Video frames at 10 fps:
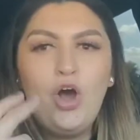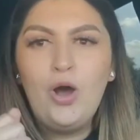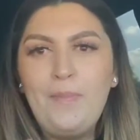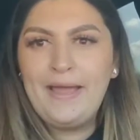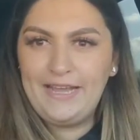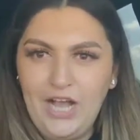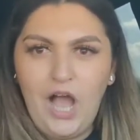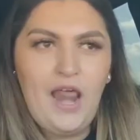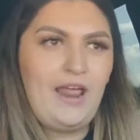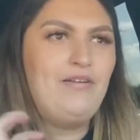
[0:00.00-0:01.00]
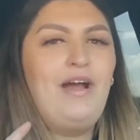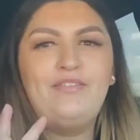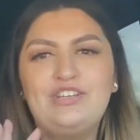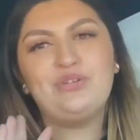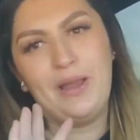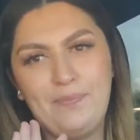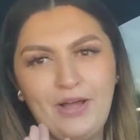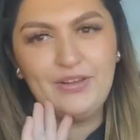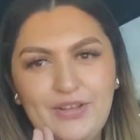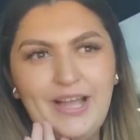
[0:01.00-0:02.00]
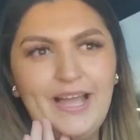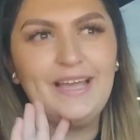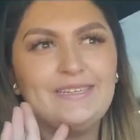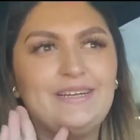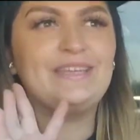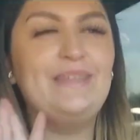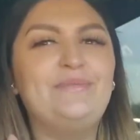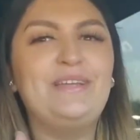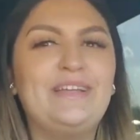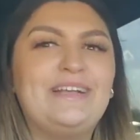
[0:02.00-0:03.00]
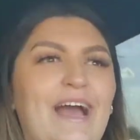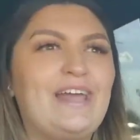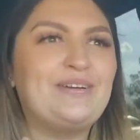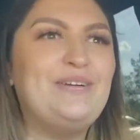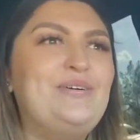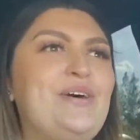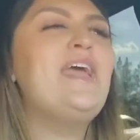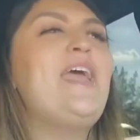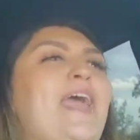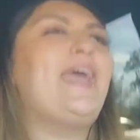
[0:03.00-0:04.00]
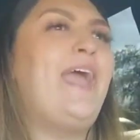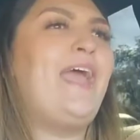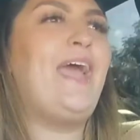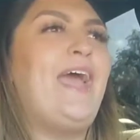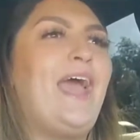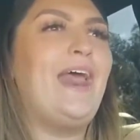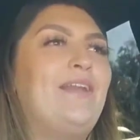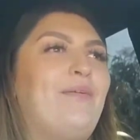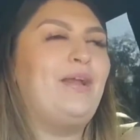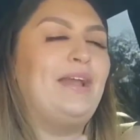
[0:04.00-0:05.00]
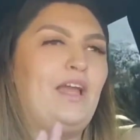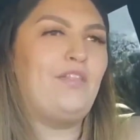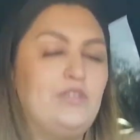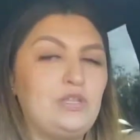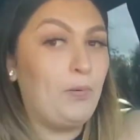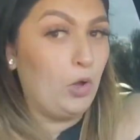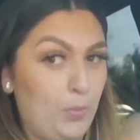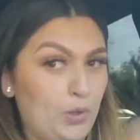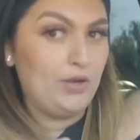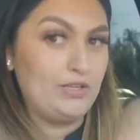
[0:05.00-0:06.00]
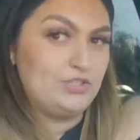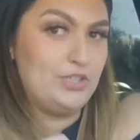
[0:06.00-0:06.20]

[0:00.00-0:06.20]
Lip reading: Oh my God, I don't have a tripod, you guys. Aquí mi carro. And right now there's a popo, as you